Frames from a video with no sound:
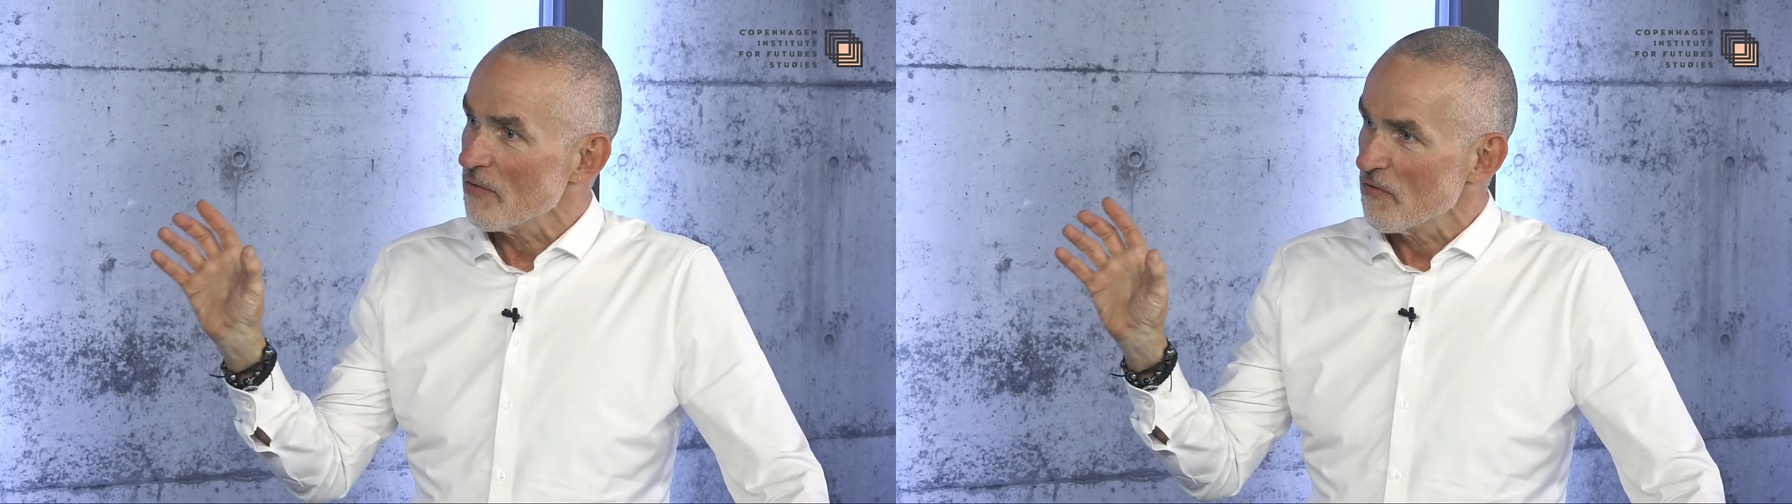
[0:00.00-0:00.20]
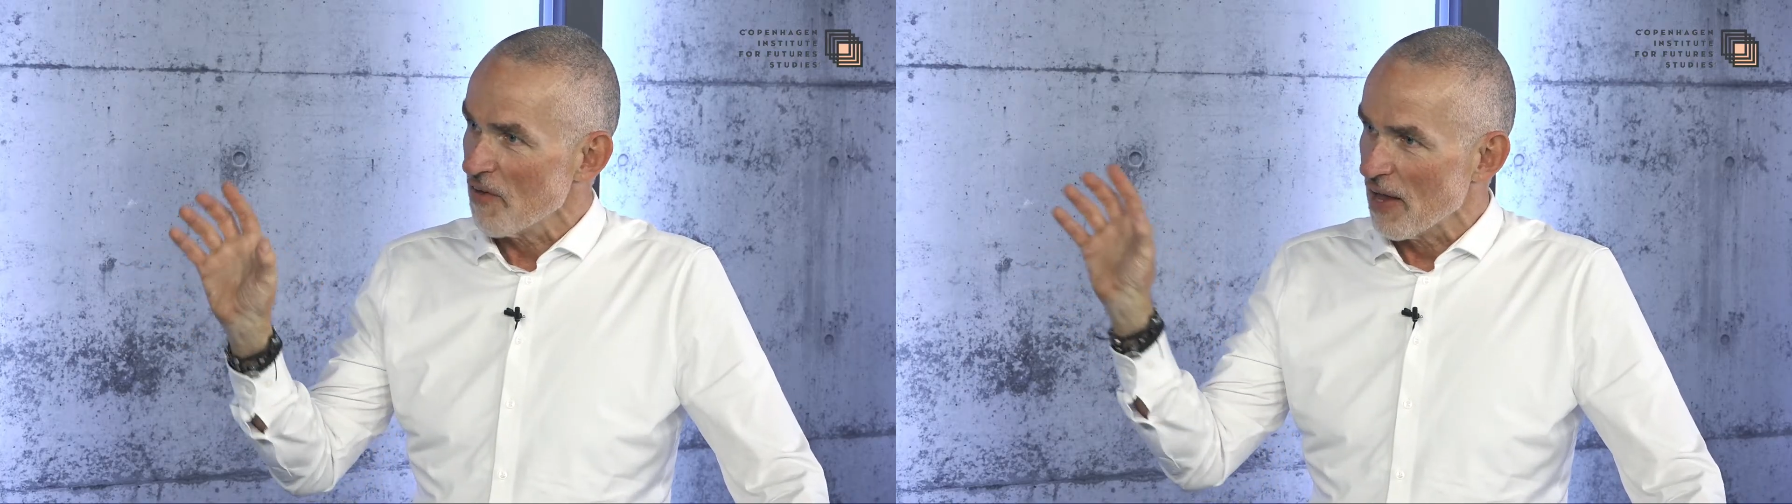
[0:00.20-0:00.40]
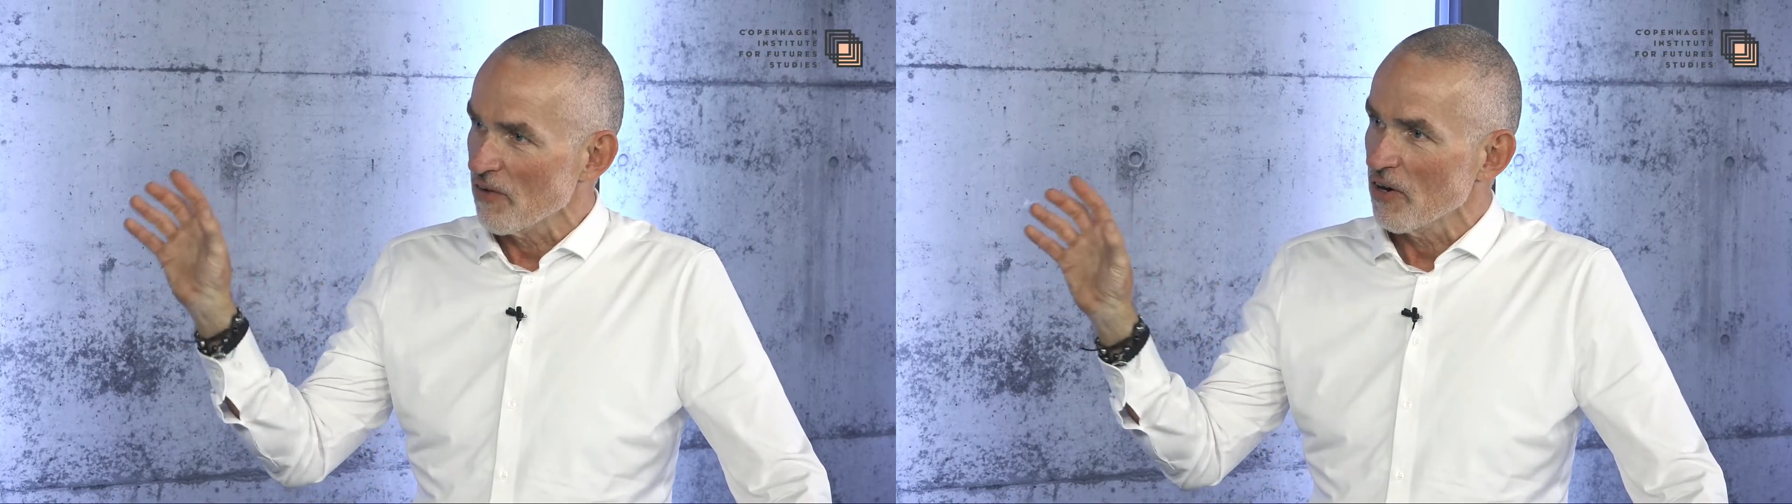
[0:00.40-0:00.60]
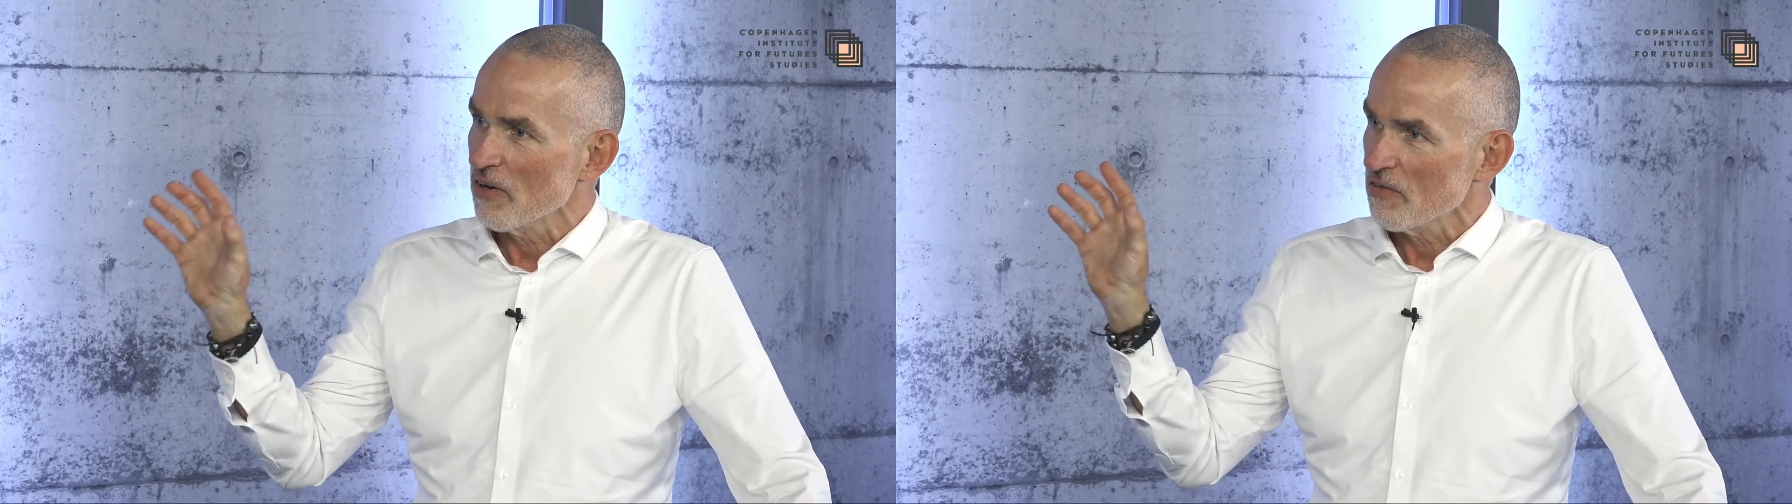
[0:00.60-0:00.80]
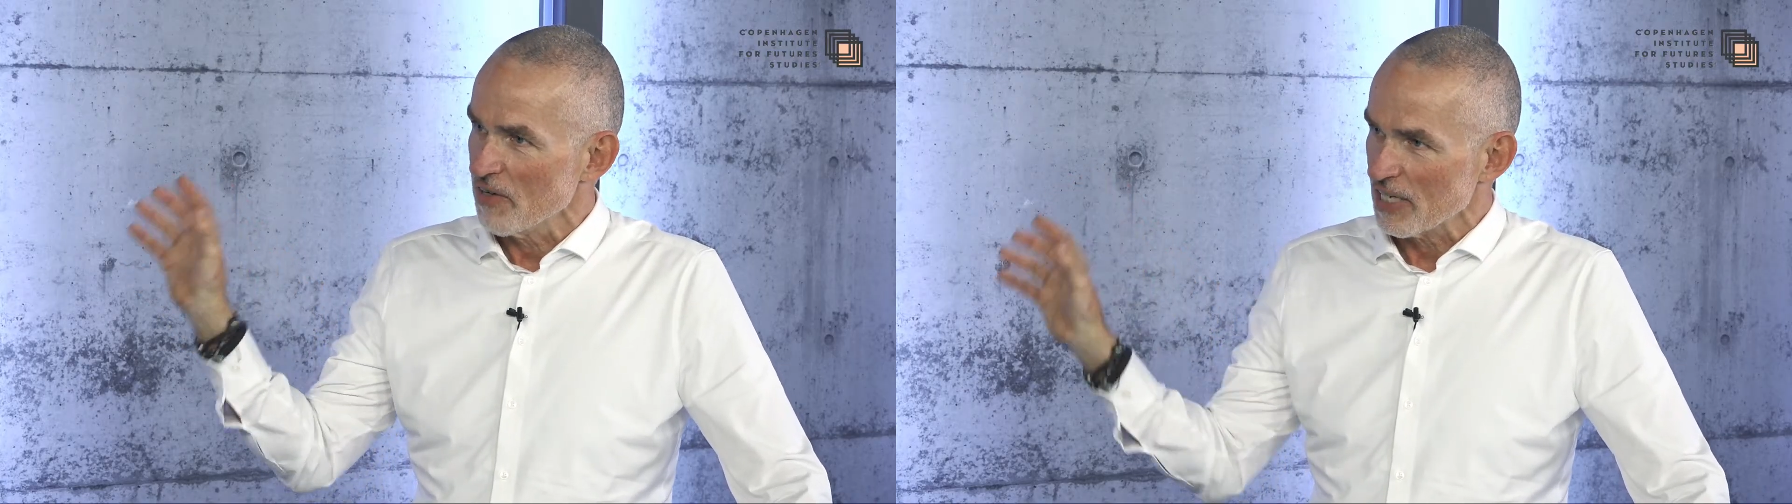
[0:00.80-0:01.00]
favor
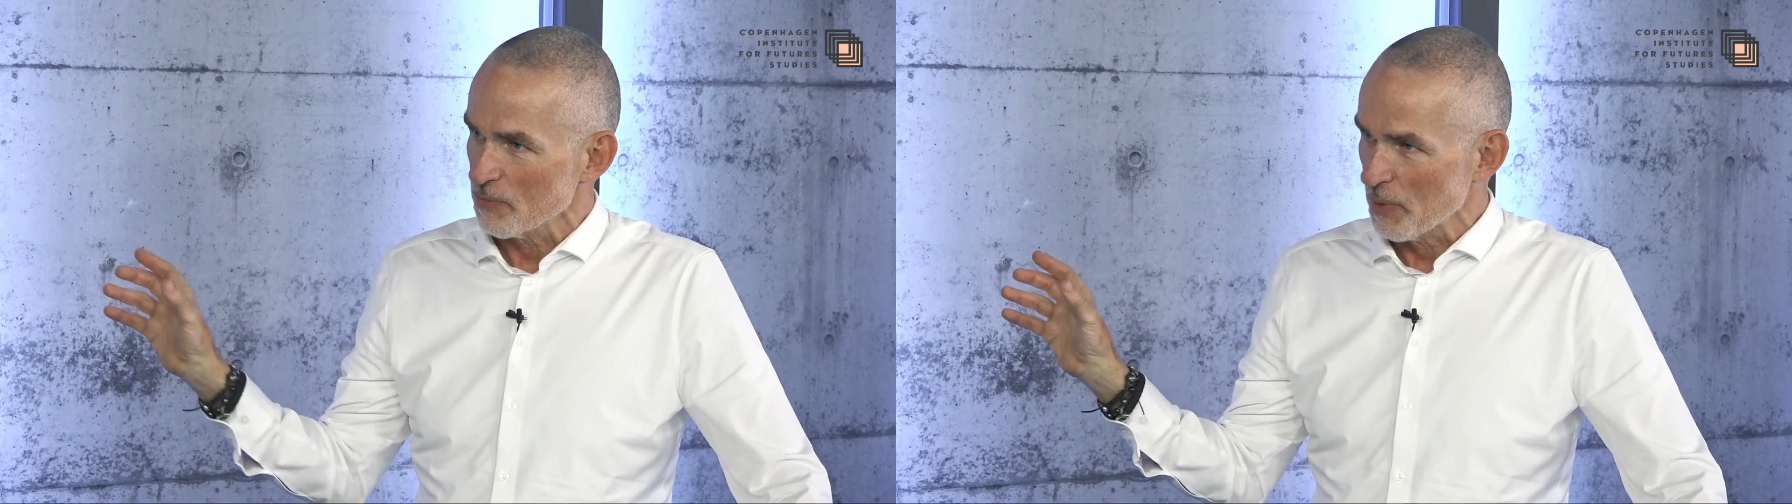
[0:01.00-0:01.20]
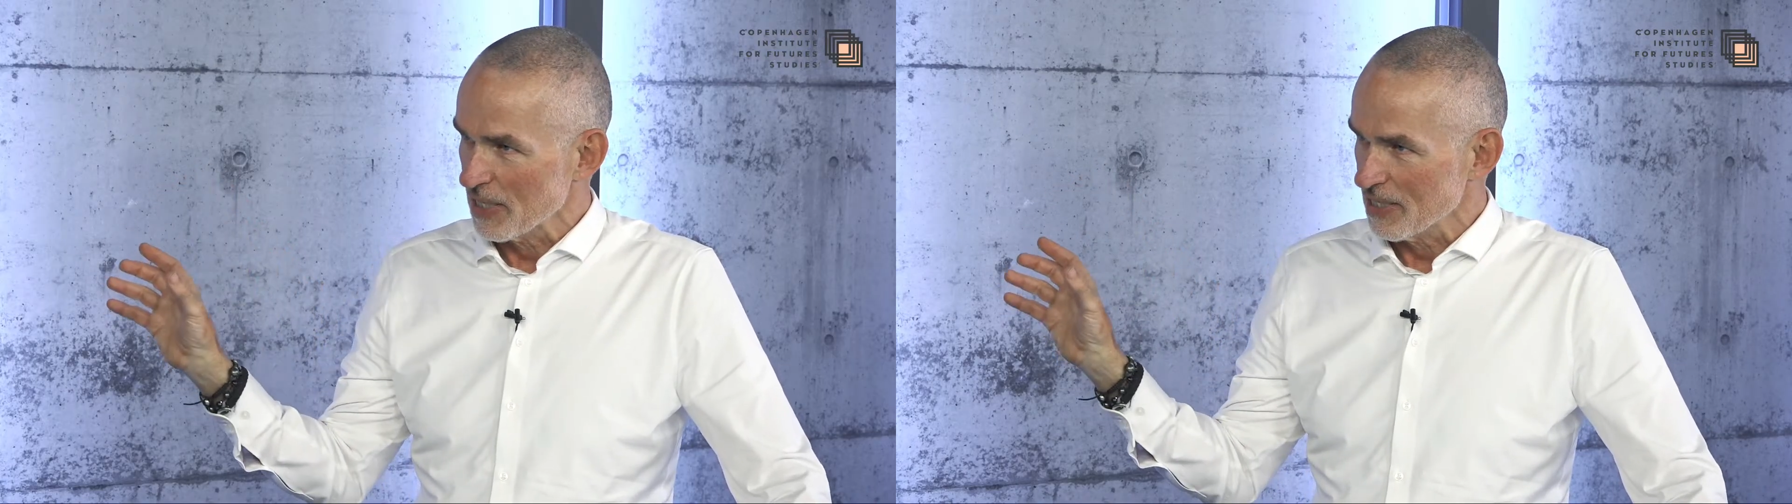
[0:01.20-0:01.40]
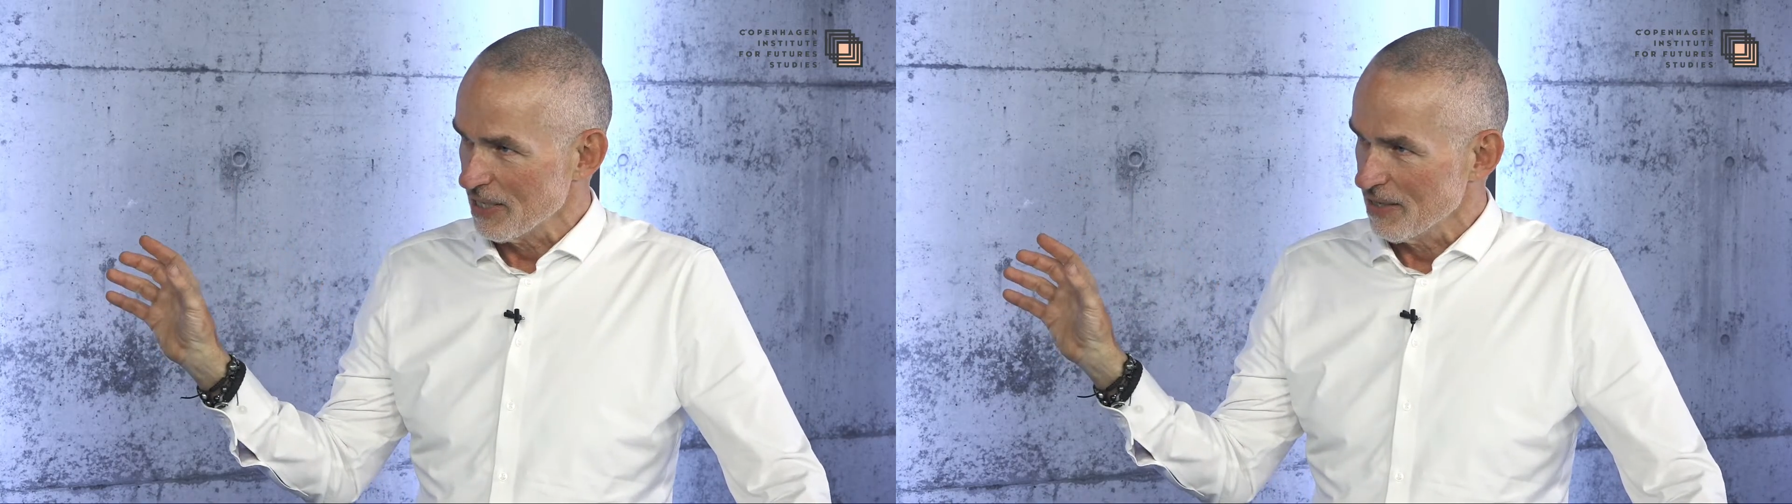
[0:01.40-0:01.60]
flexibility.